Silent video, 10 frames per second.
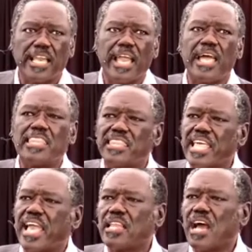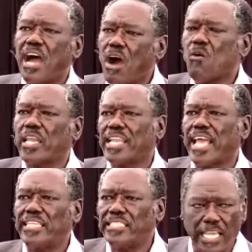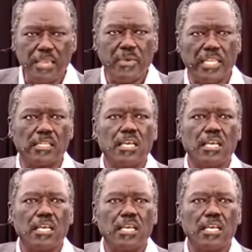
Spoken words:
And then how can I tame it